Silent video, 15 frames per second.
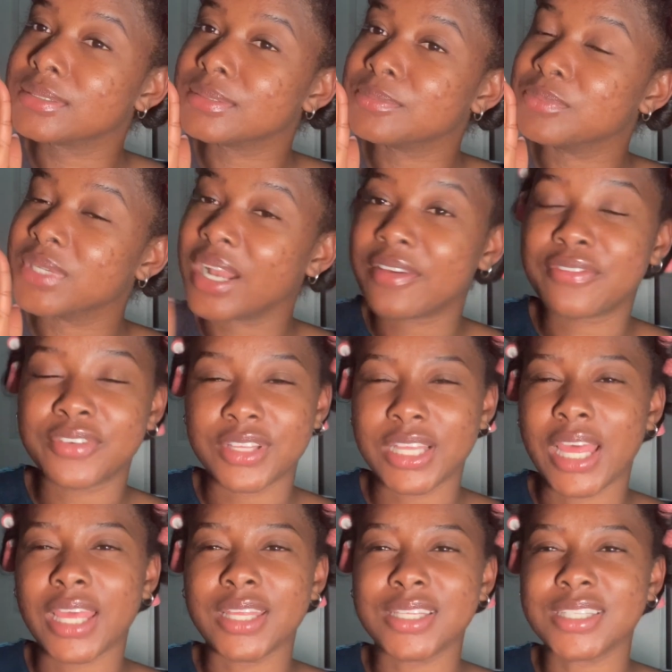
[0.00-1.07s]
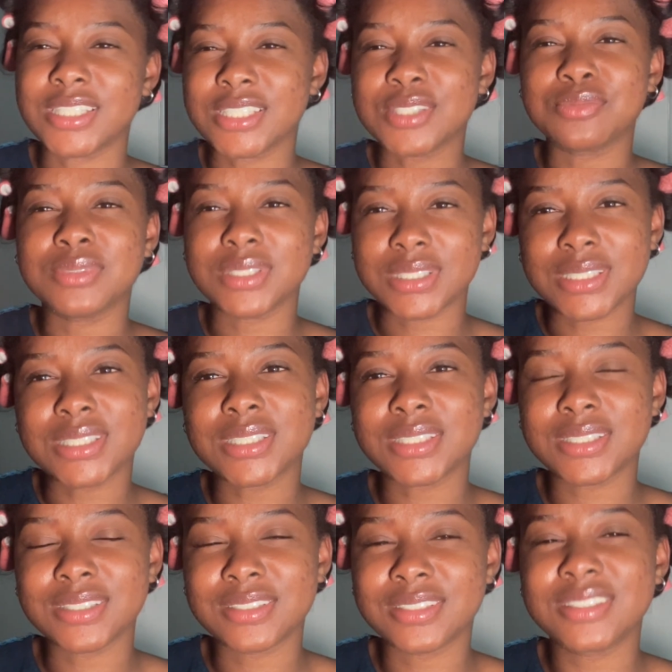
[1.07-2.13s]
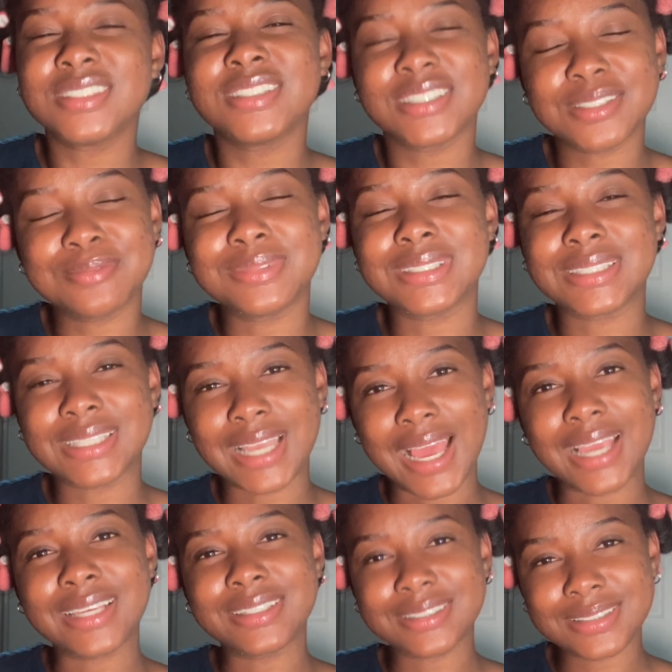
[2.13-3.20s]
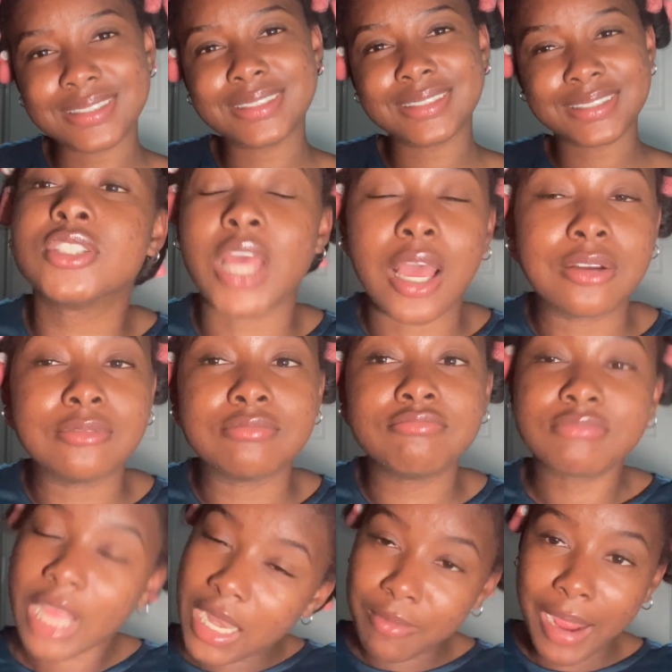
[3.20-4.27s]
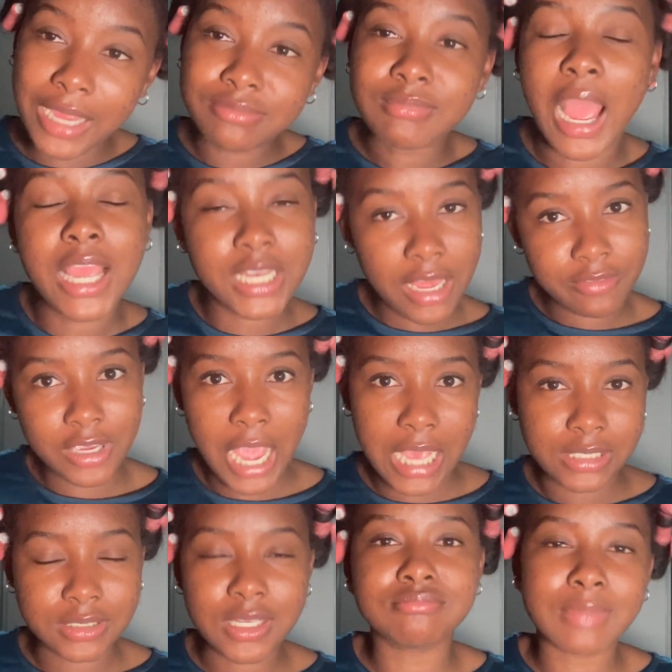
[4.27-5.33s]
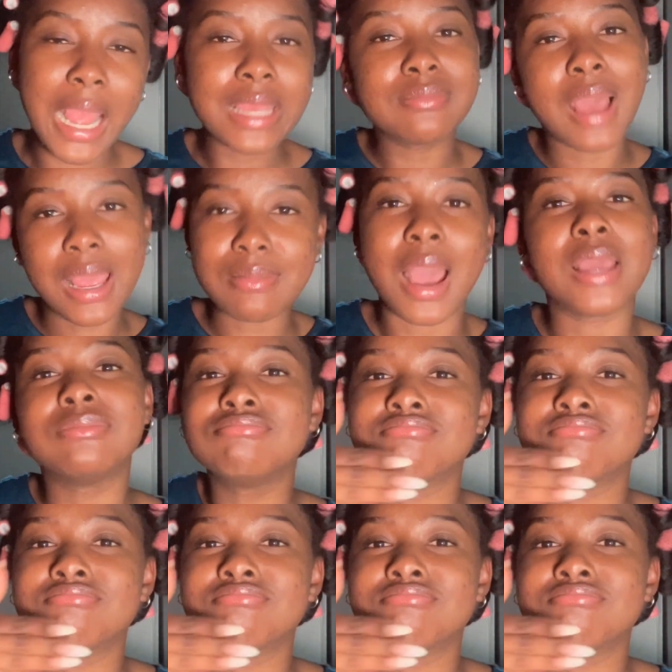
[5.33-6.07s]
But I feel like it was nice. So anyway, I love you guys. Bye, bye, bye.